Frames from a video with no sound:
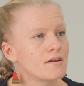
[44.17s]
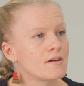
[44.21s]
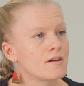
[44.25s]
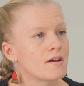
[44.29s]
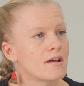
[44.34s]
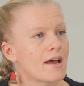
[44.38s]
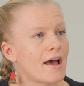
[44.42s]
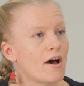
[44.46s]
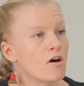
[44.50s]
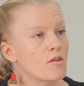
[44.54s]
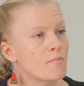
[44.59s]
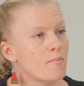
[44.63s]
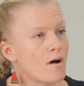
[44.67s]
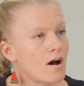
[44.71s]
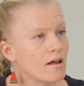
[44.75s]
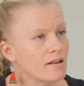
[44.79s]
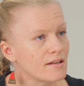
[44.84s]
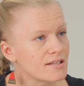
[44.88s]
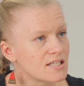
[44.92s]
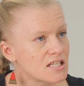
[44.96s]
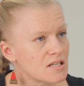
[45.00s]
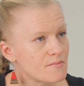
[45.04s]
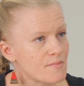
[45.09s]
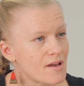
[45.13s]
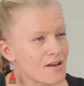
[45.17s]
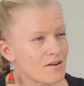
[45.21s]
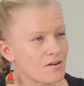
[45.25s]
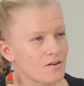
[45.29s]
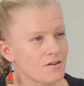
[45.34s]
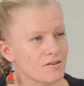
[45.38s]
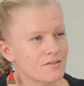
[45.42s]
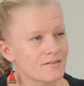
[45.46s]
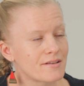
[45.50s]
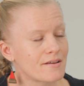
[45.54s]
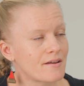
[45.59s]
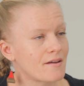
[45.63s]
health
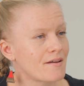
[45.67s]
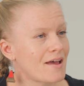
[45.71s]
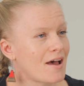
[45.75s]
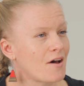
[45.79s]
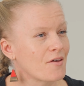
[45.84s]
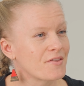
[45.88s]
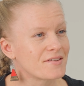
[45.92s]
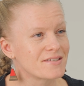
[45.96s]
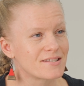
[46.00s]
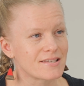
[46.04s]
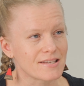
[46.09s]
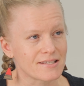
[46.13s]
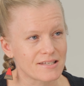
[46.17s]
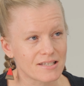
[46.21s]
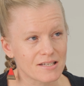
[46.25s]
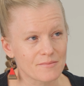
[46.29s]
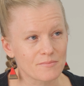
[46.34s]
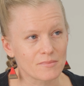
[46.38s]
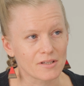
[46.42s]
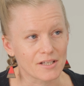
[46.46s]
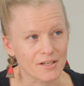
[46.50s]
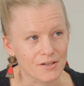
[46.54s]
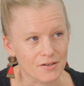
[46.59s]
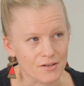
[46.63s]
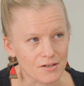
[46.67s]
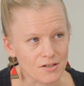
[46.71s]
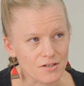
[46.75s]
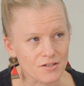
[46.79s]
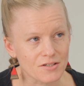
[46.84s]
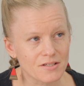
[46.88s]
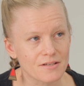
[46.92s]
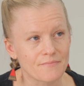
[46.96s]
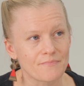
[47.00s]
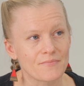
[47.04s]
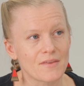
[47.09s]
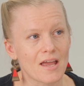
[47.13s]
policymakers, health system
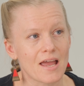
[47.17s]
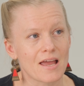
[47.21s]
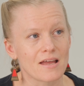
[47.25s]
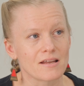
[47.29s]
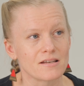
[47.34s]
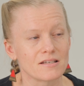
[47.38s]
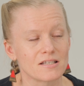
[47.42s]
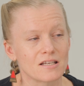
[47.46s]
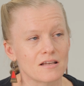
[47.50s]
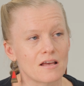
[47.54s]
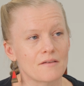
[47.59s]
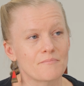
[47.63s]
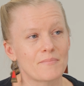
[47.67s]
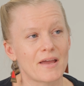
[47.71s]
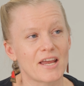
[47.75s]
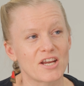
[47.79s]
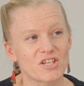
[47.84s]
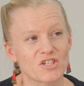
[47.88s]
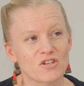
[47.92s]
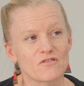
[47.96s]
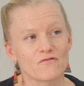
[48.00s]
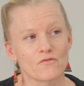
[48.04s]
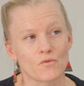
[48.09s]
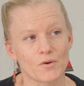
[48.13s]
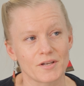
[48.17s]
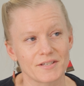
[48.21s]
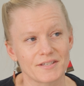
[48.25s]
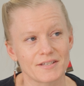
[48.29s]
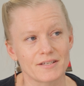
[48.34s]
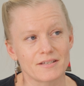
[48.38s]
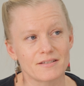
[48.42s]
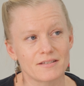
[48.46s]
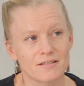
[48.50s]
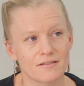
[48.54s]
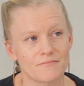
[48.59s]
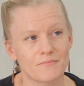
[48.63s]
leaders, and patient
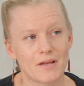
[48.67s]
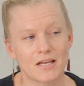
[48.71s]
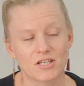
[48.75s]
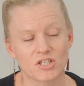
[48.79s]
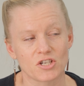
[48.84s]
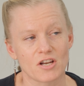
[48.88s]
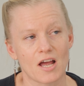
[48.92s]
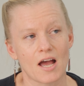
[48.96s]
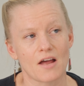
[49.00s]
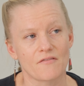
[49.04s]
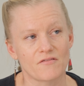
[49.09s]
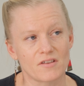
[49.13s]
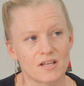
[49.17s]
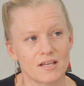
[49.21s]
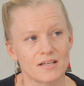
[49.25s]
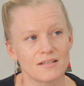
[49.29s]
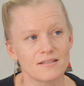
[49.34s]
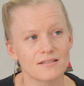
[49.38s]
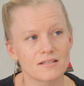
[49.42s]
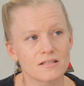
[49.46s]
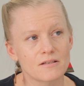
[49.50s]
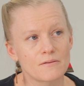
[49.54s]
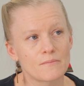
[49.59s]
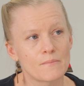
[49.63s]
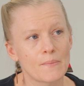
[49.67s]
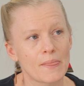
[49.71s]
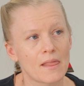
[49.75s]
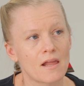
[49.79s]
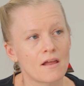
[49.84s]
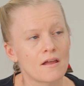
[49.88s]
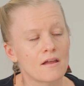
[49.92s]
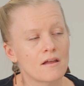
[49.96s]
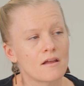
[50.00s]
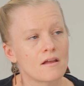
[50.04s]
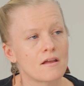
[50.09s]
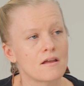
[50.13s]
voices, patient advocates.
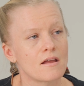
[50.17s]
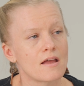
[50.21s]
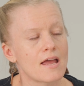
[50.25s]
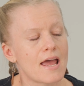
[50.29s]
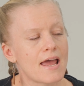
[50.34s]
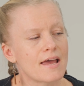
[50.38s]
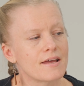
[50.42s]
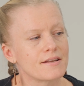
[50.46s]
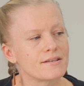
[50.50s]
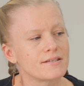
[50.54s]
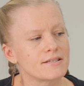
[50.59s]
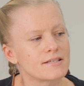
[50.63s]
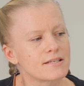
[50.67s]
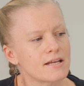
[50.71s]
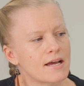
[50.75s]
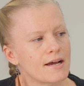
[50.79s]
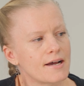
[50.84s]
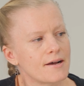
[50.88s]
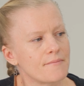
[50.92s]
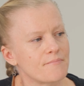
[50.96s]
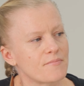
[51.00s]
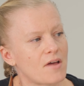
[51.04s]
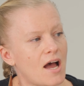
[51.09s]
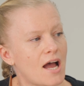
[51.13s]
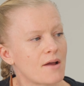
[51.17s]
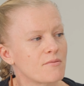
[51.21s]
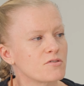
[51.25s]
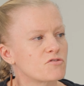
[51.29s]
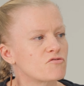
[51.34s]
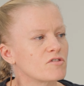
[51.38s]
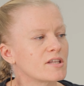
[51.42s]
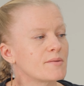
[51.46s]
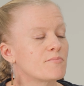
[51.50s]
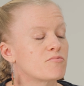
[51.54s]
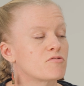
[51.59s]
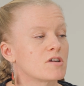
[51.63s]
And I was
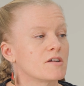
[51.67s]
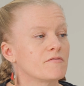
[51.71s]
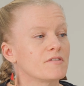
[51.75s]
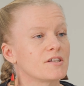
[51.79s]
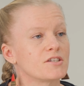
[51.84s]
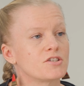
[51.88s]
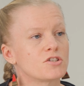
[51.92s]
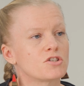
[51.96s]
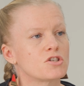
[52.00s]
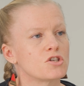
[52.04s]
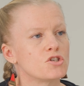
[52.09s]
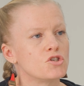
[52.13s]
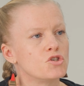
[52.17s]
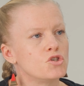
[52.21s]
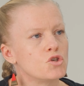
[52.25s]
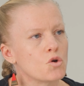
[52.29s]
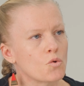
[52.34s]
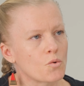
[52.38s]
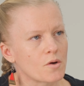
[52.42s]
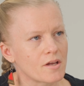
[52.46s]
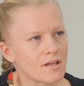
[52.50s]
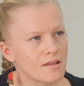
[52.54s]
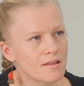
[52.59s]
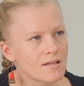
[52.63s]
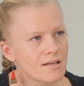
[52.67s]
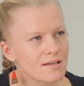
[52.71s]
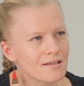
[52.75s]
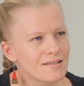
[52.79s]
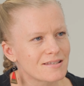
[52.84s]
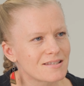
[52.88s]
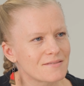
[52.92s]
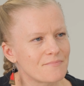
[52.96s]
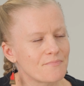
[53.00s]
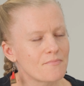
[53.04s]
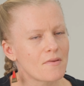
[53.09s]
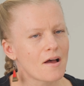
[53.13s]
really privileged to join
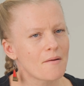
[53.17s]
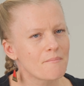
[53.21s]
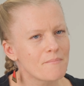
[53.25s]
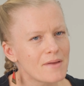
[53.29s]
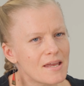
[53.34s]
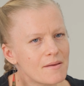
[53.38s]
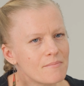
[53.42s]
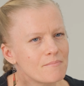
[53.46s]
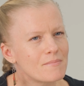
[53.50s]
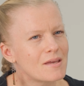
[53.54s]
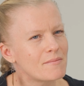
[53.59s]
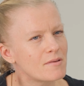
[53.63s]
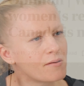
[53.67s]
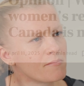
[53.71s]
this maybe